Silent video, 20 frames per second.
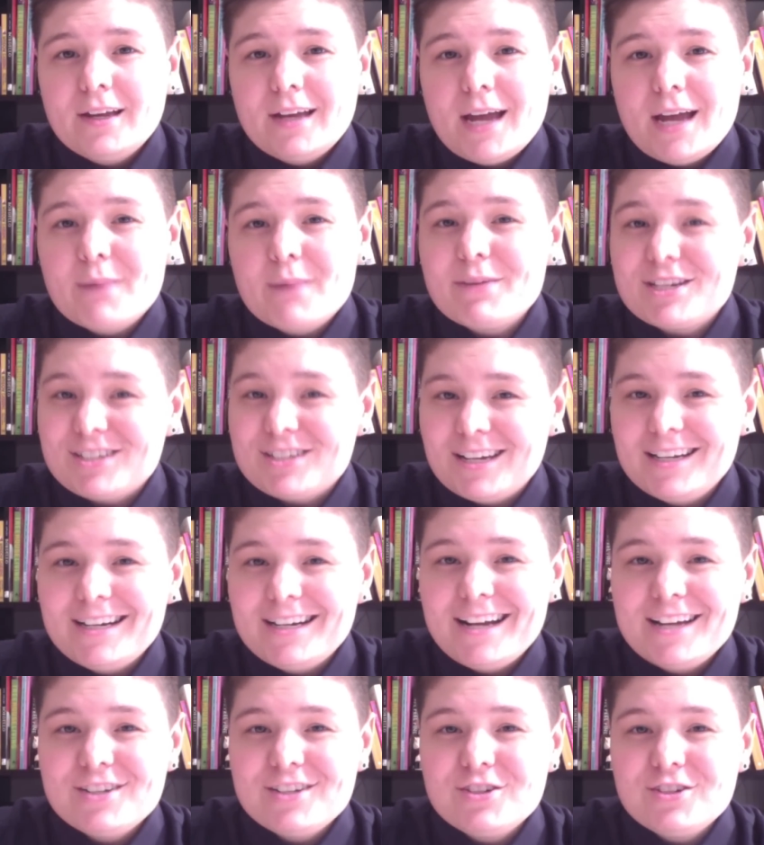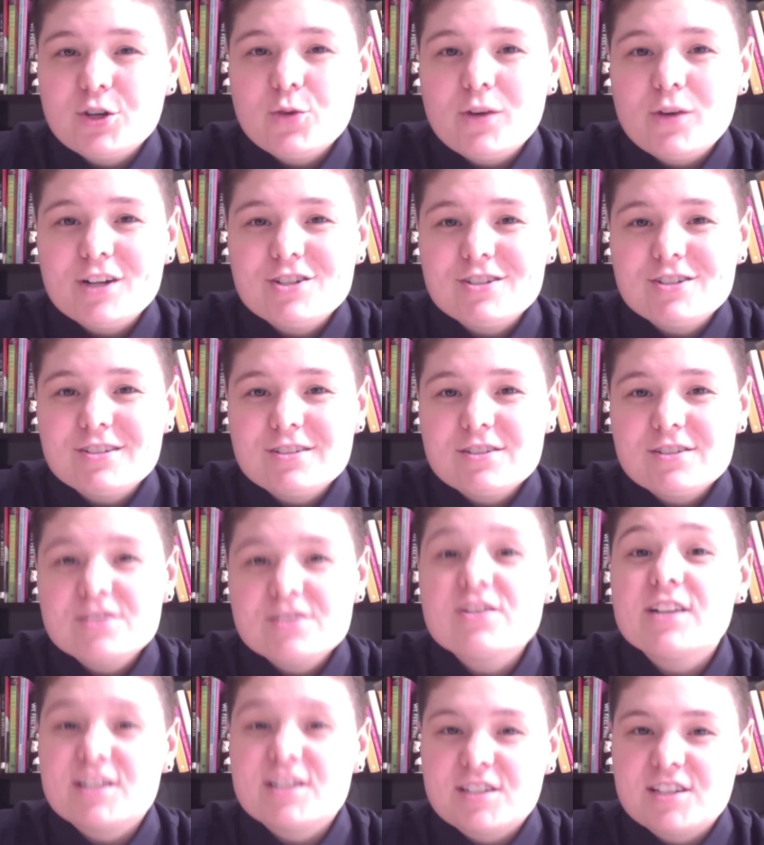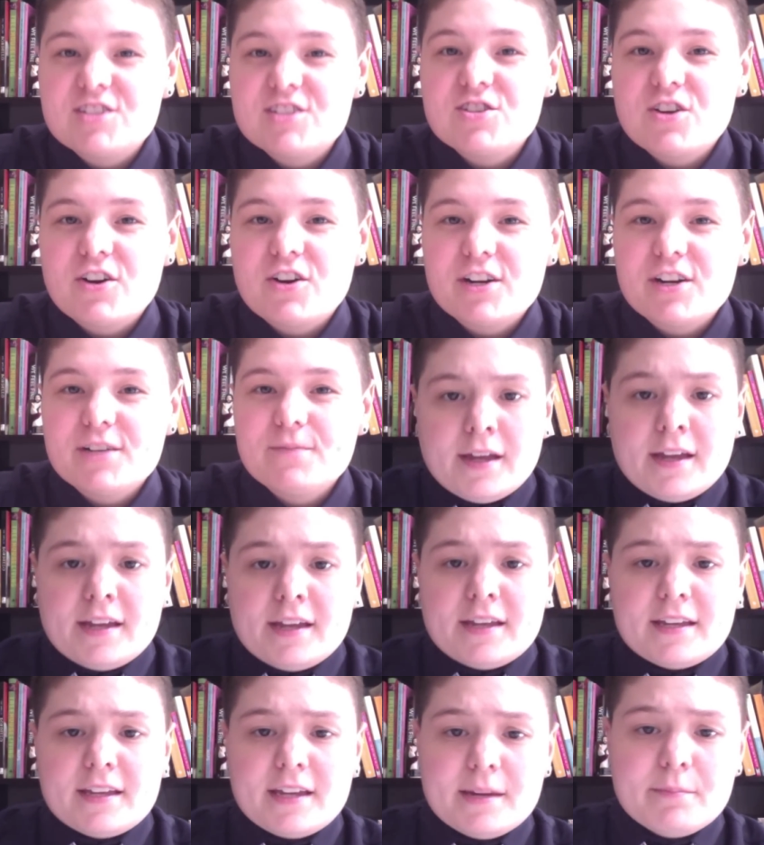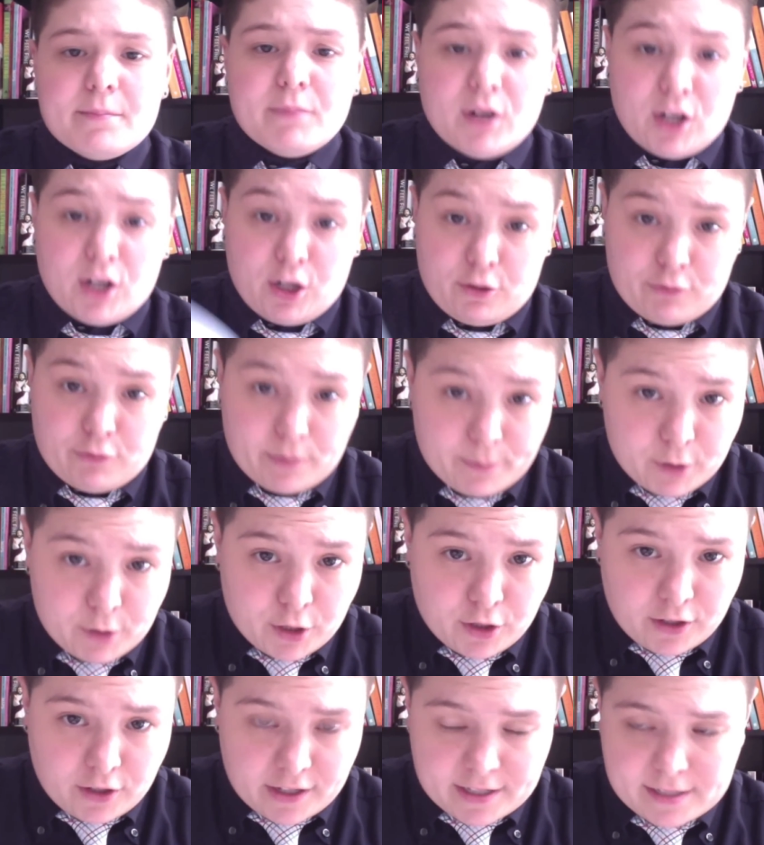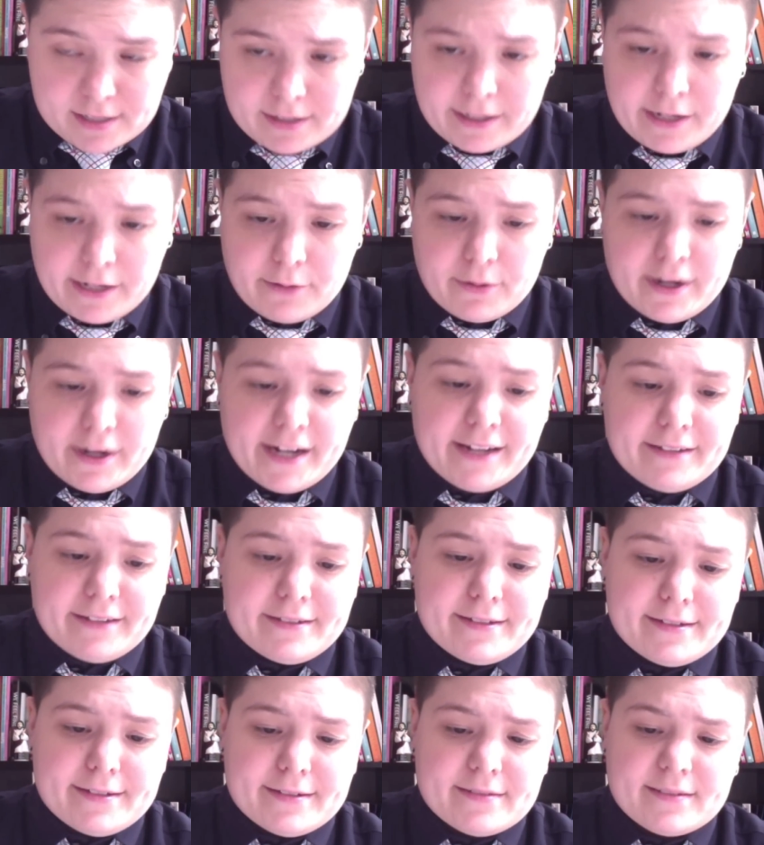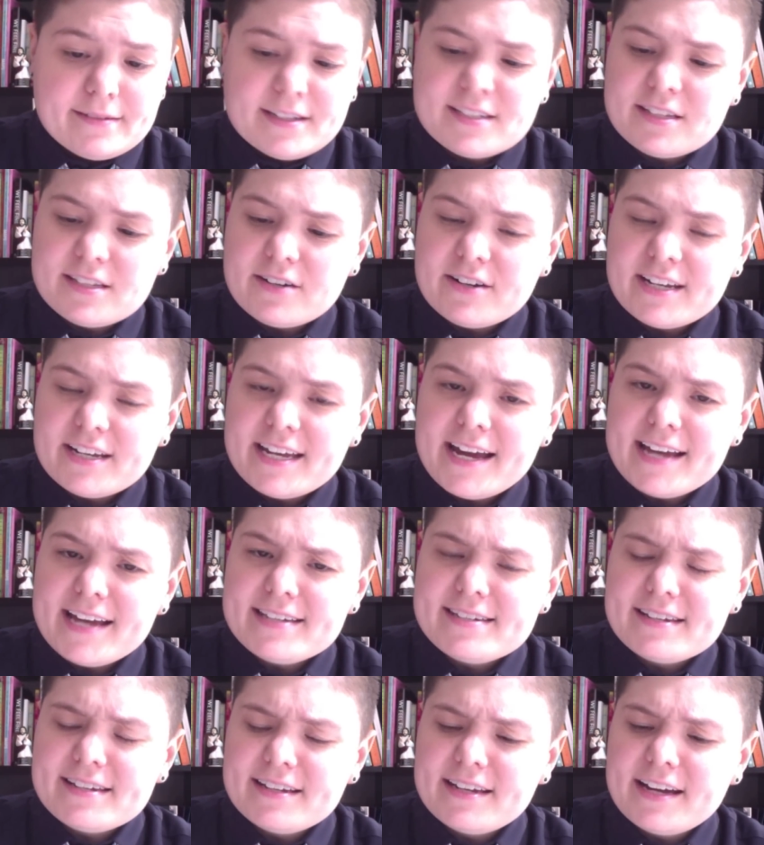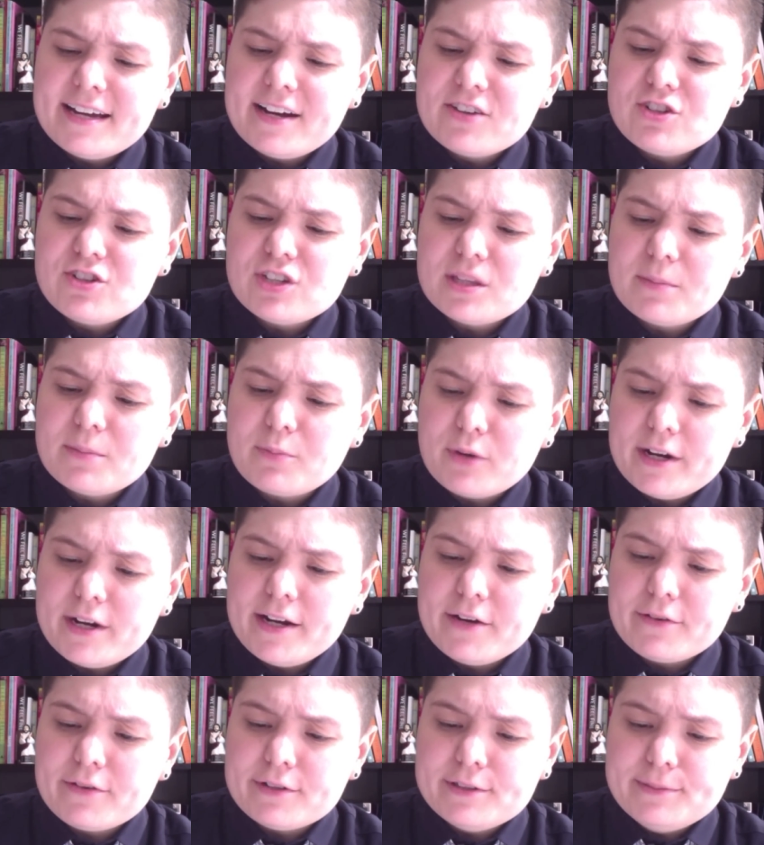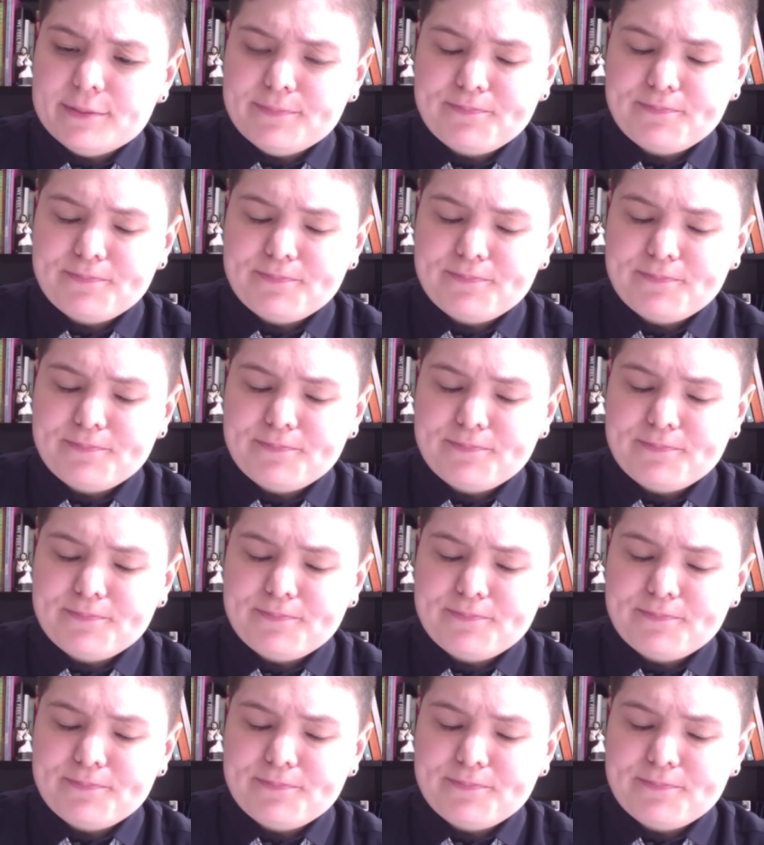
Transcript: I'm excited to answer your questions, so let's get started. Kinball from New York City writes Is there a casting couch in the break room?